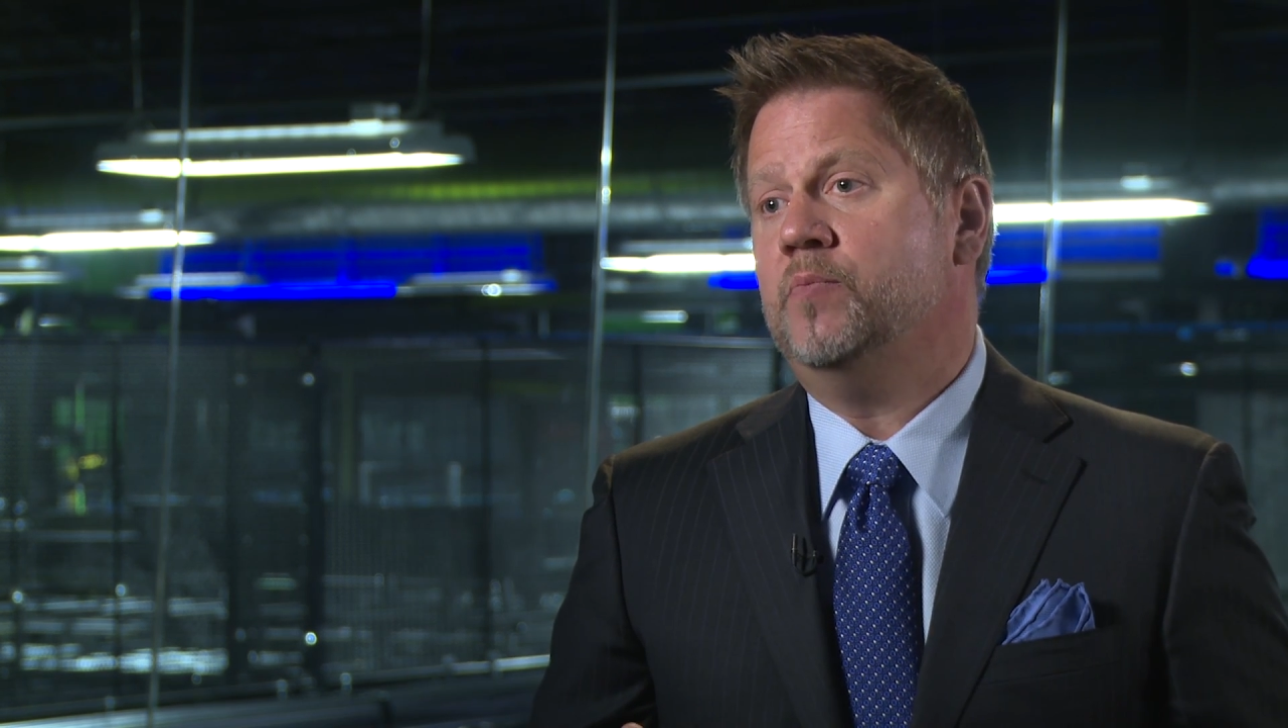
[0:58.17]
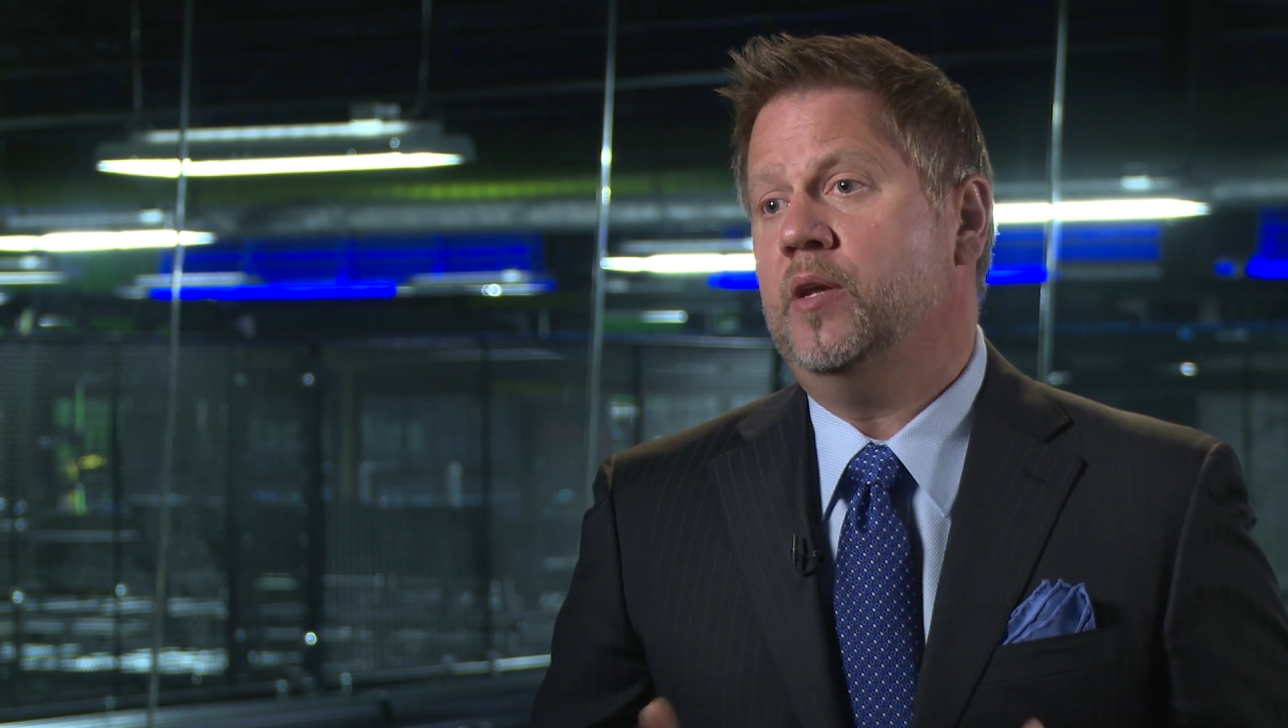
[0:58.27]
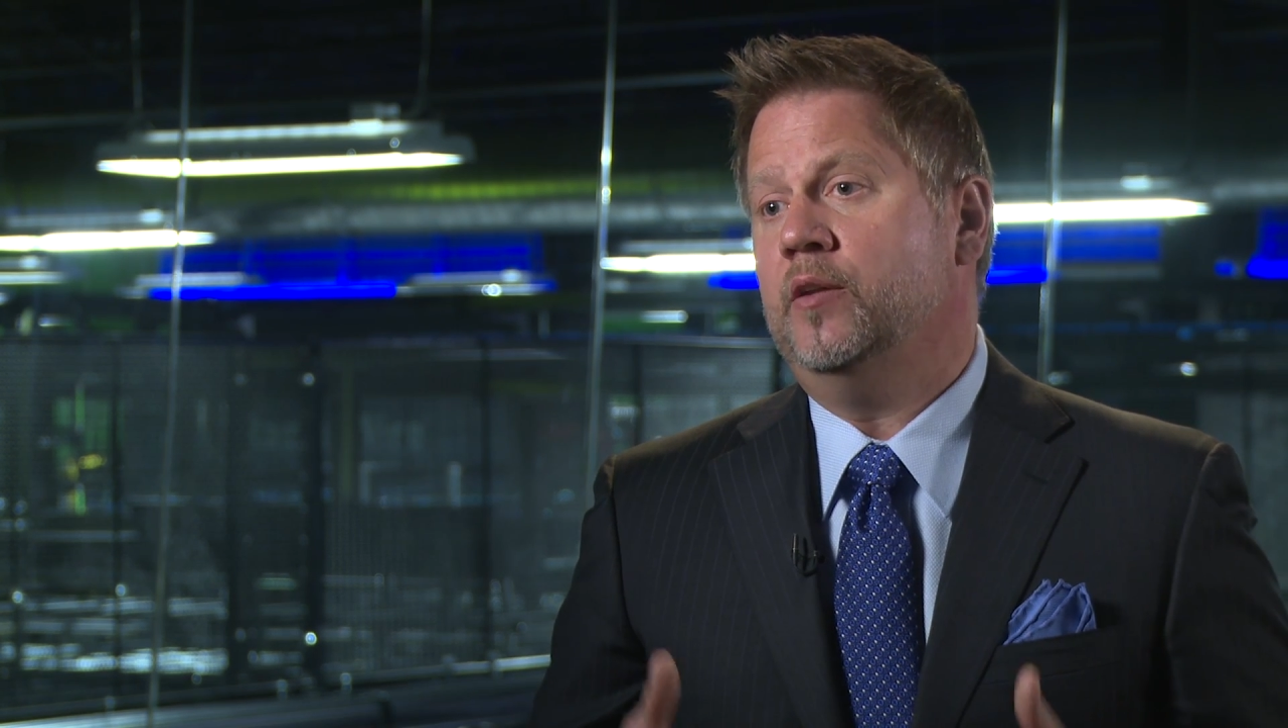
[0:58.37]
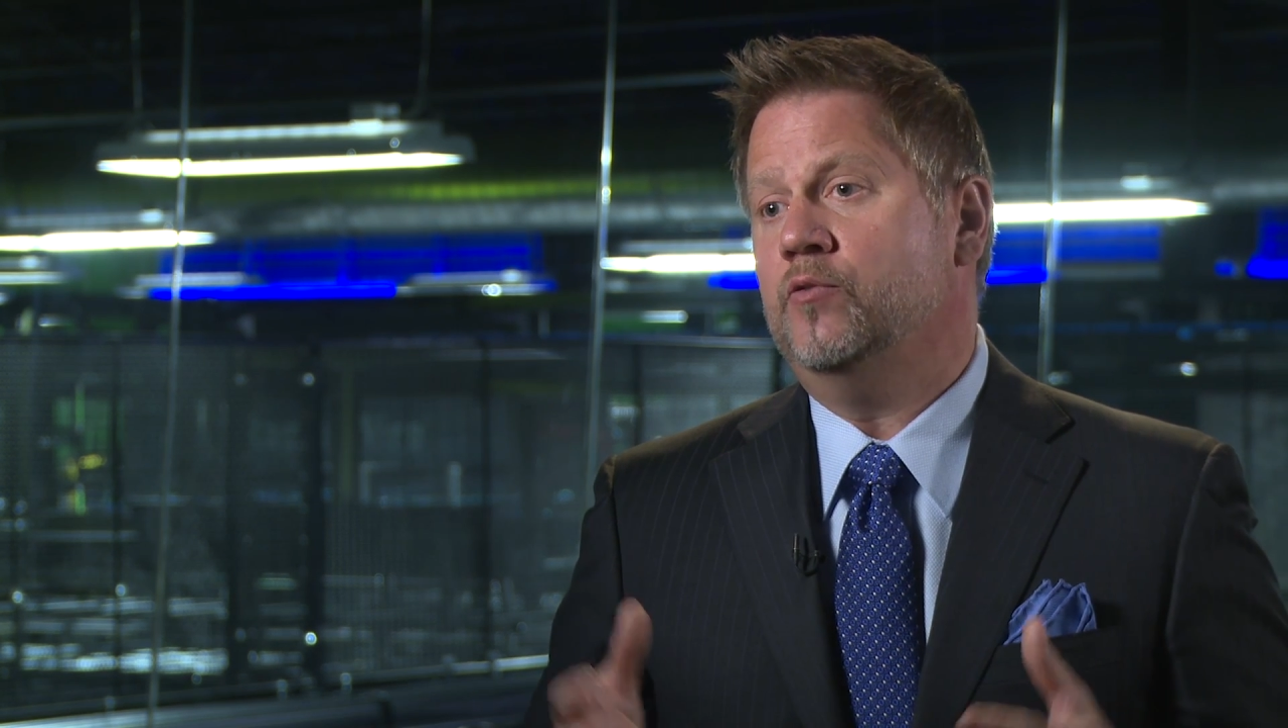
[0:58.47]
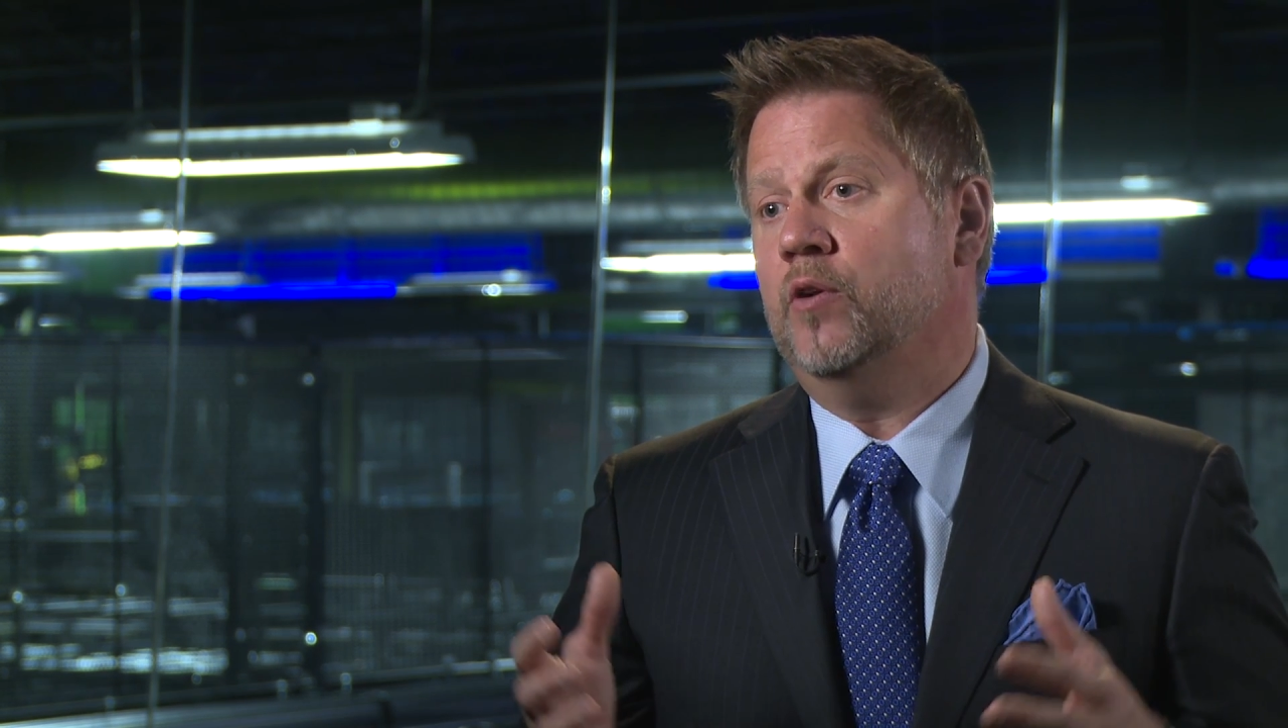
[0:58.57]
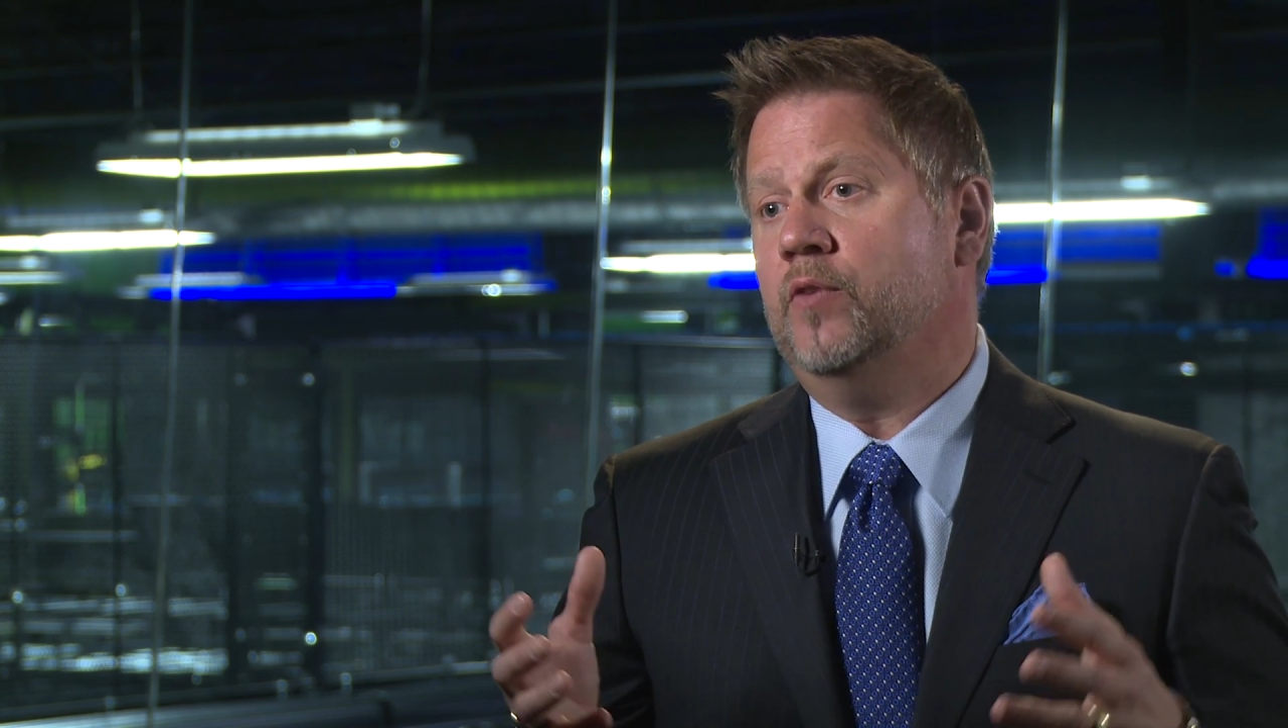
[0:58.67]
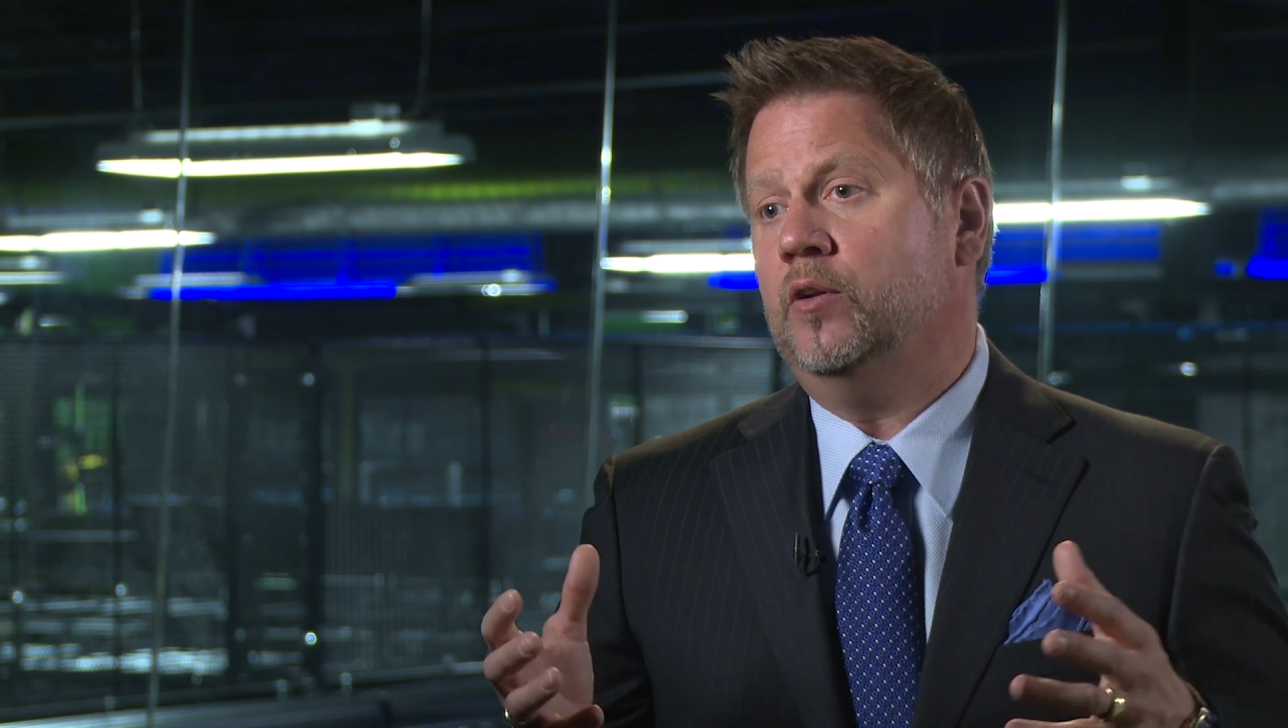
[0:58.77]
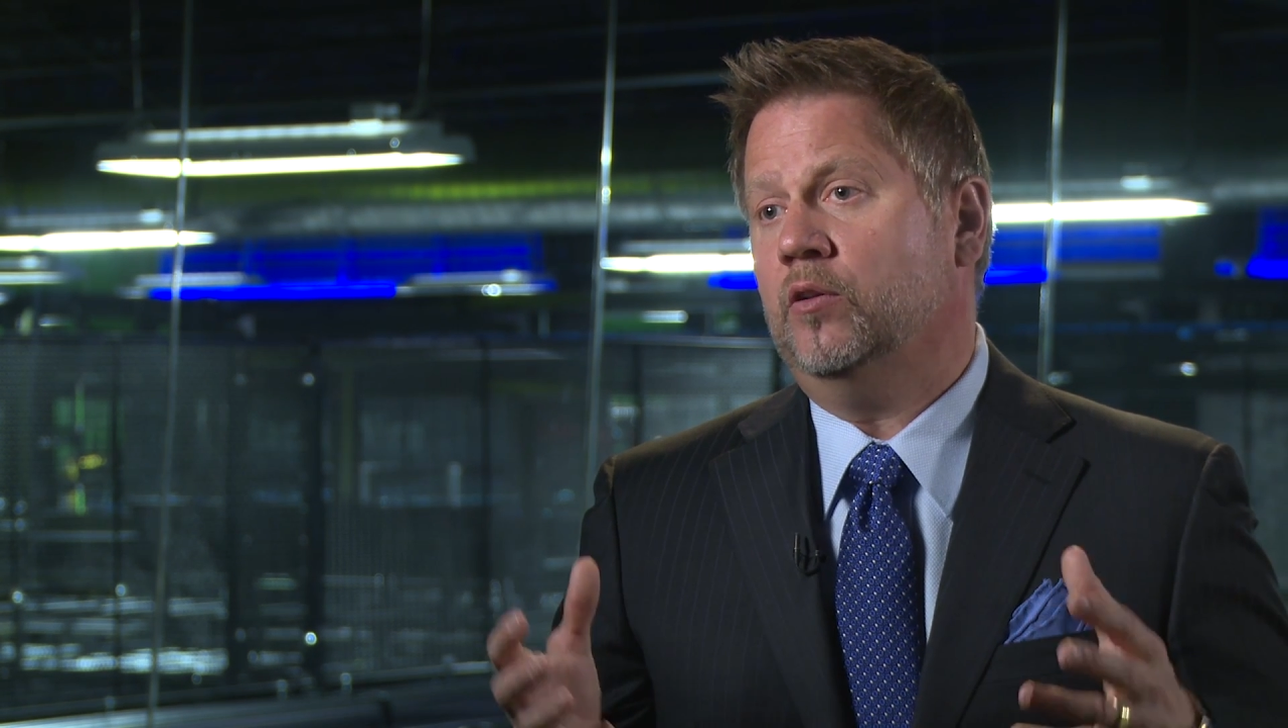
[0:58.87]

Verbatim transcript: being driven